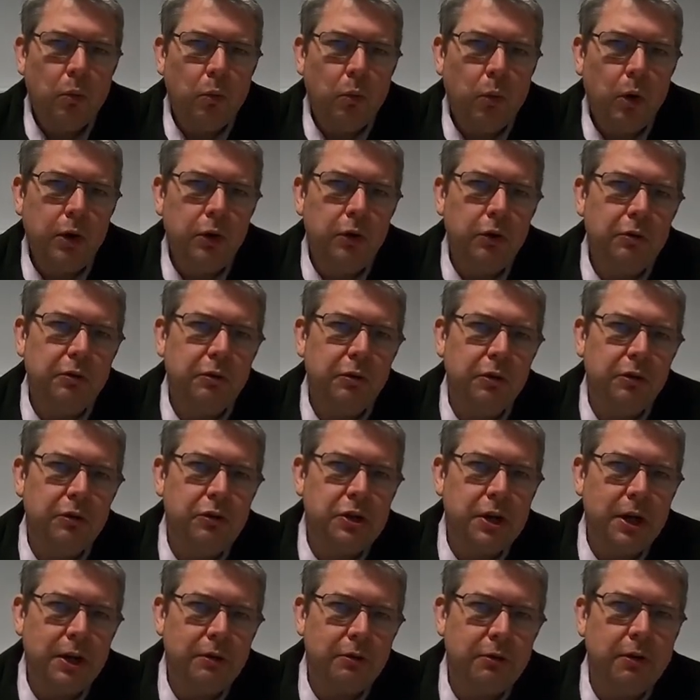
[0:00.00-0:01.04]
When you're first
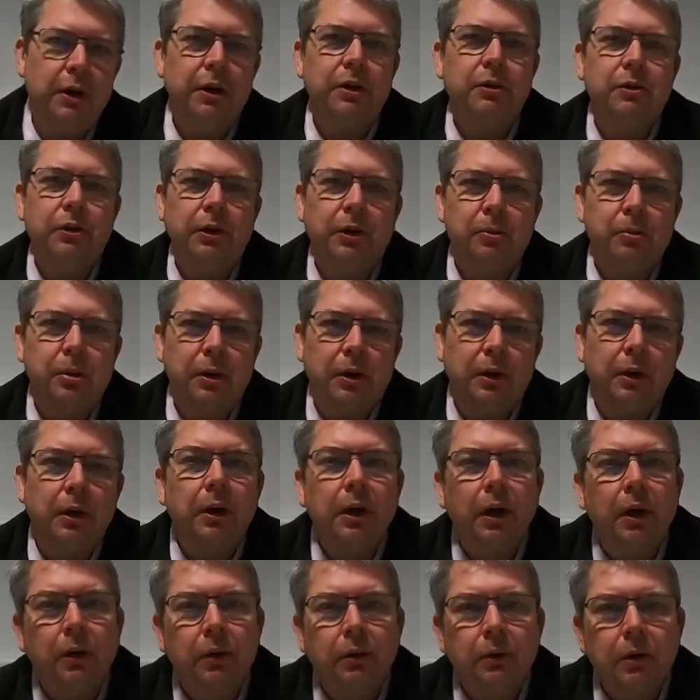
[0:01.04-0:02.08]
generating a
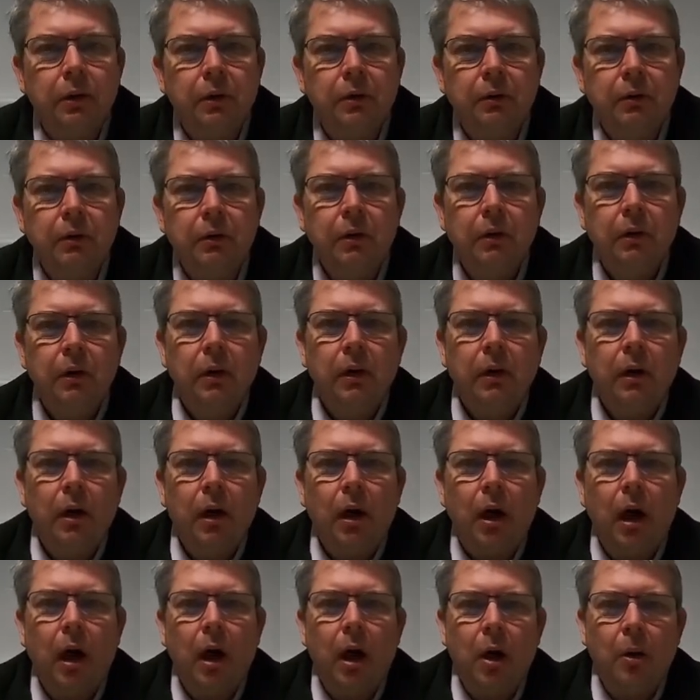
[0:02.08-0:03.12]
barcode
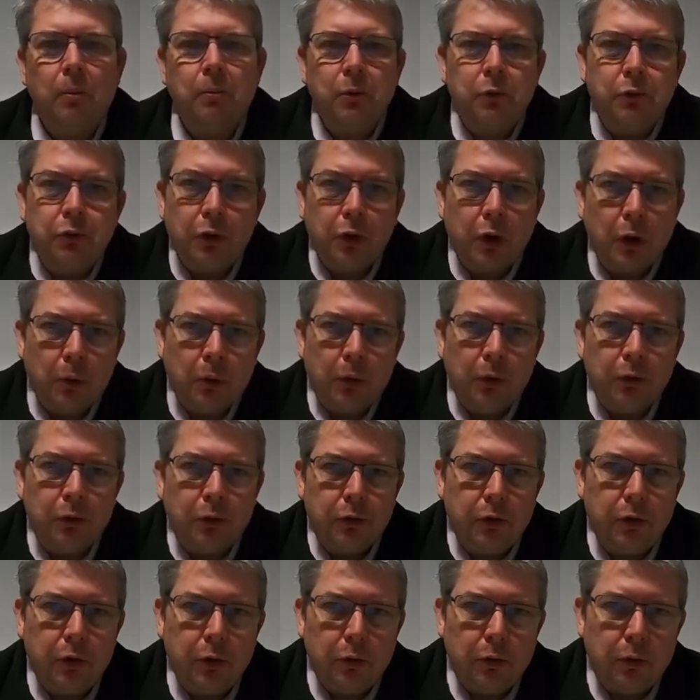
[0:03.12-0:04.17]
to go
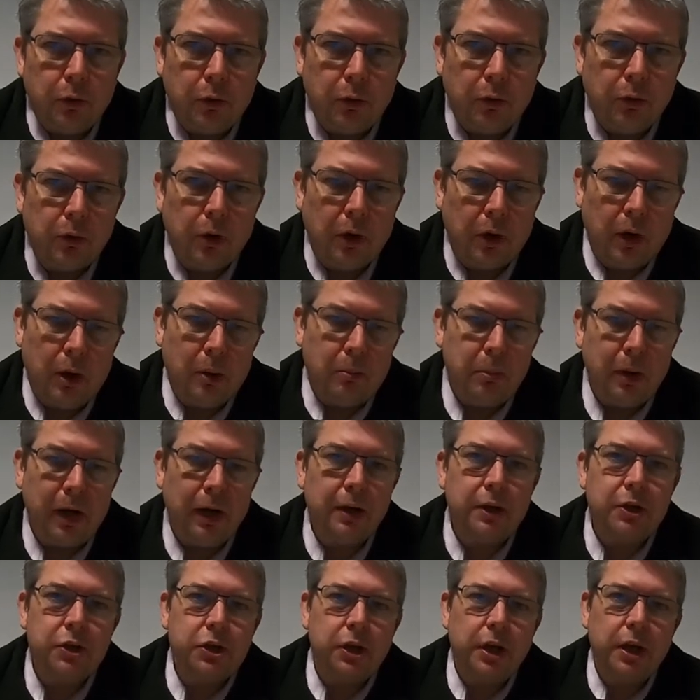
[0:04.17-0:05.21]
onto your
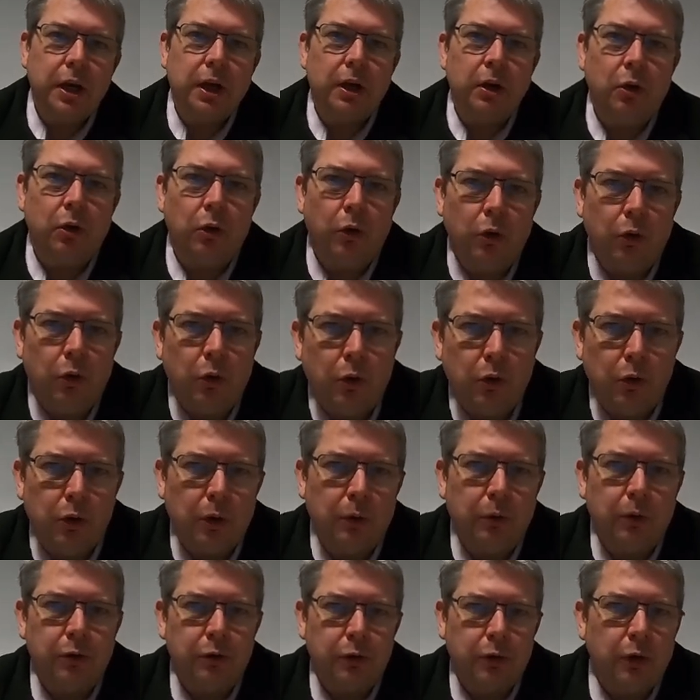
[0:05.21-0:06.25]
packaging or
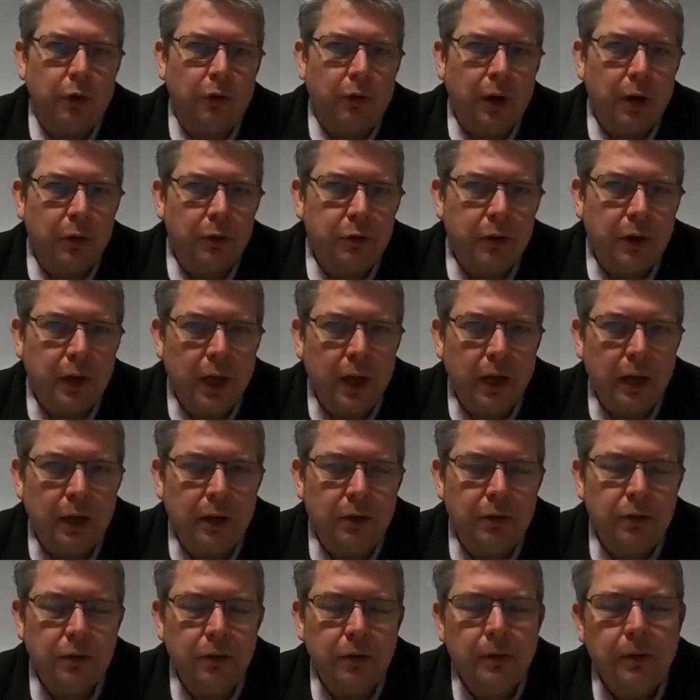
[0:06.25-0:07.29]
go onto your outer
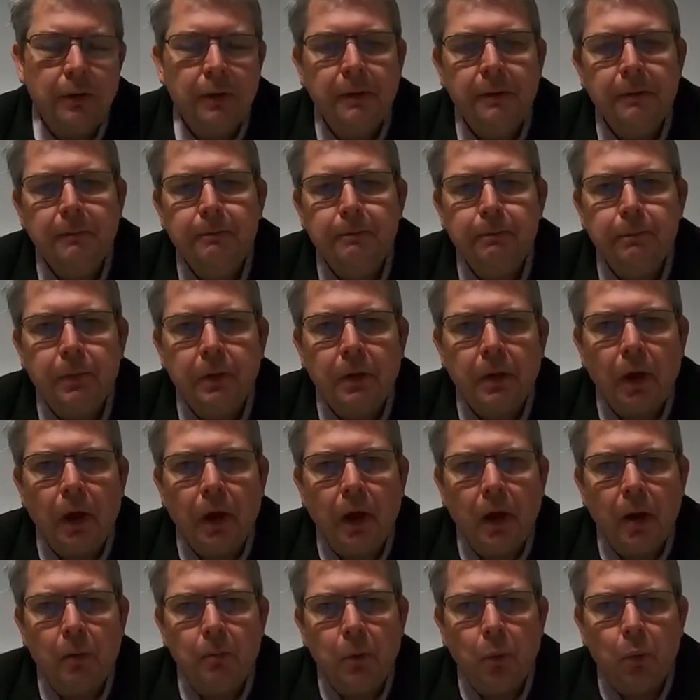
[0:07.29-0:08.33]
case,
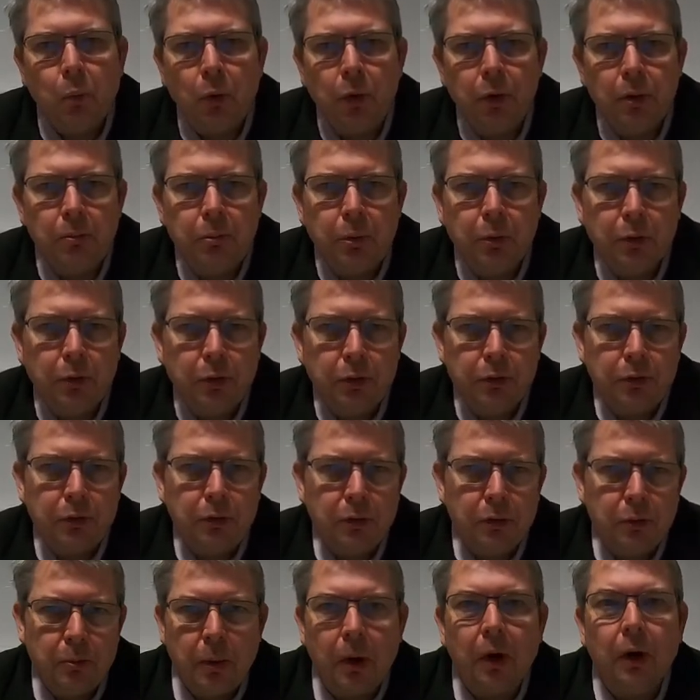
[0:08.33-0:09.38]
one
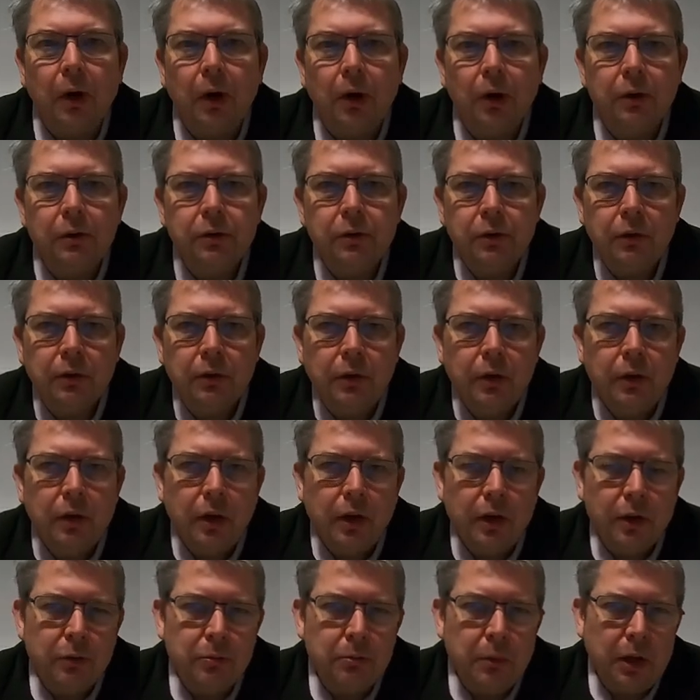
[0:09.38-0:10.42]
important part
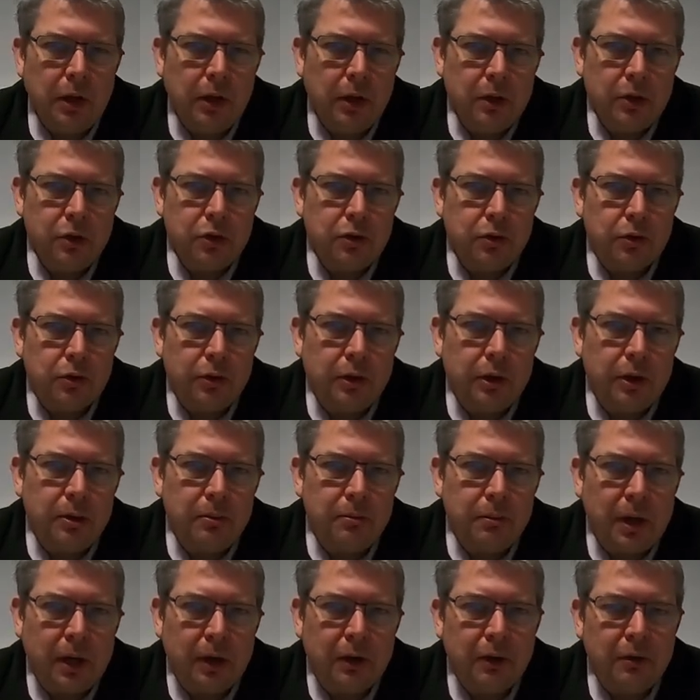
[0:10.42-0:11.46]
is making sure that the
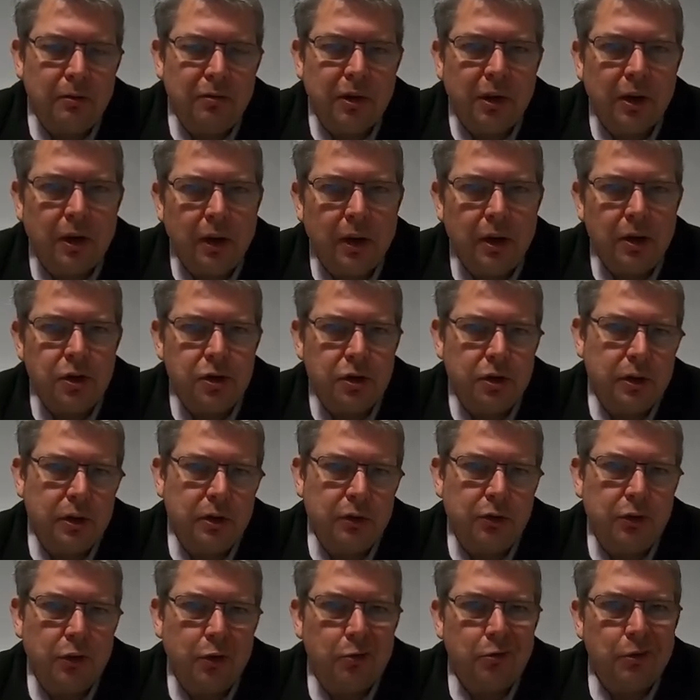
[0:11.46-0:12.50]
magnification
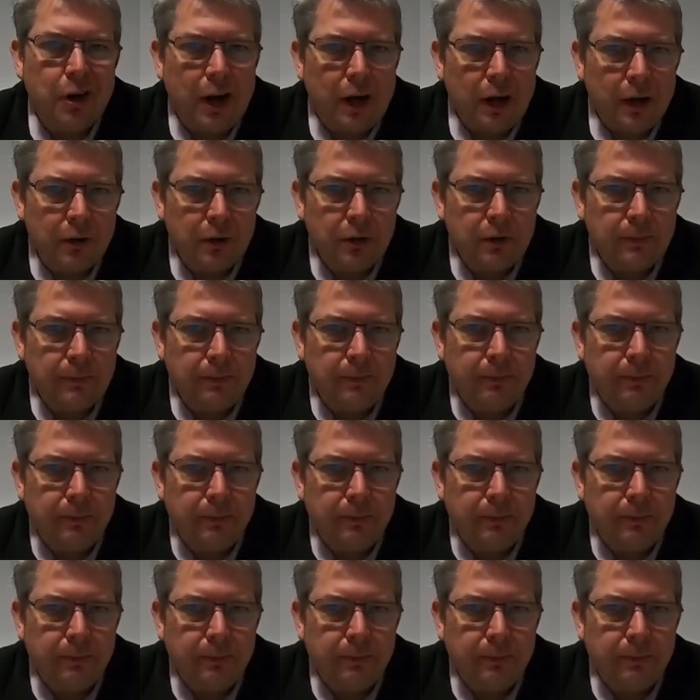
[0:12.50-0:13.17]
is correct.